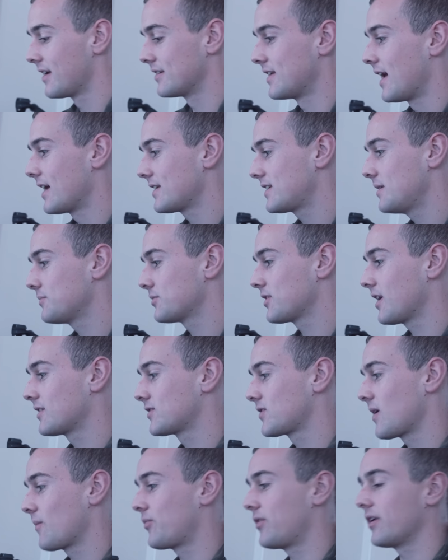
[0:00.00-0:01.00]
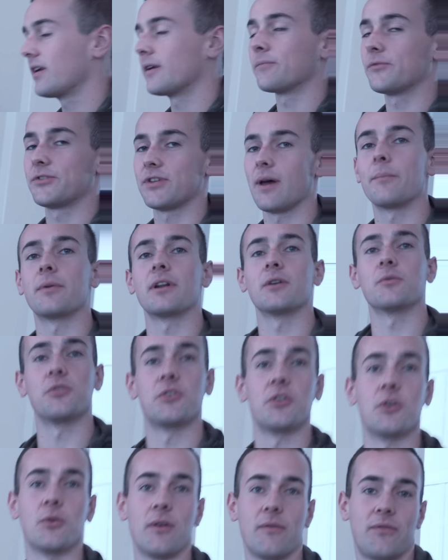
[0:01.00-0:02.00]
Because that seems like something somebody
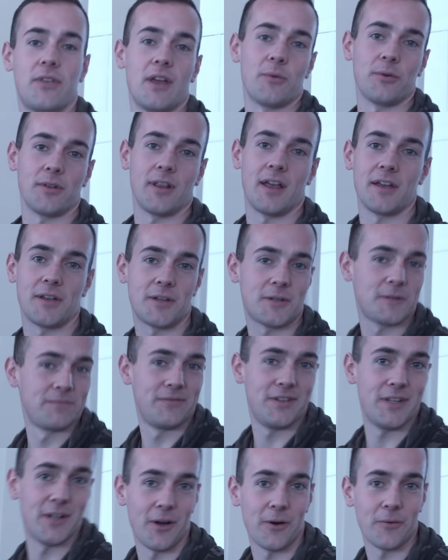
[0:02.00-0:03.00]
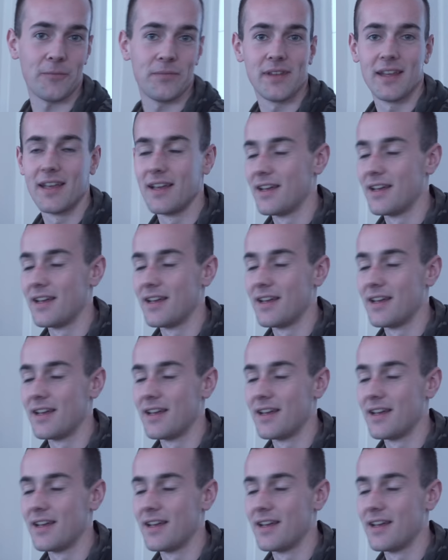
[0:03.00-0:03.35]
would do if they were like, you know,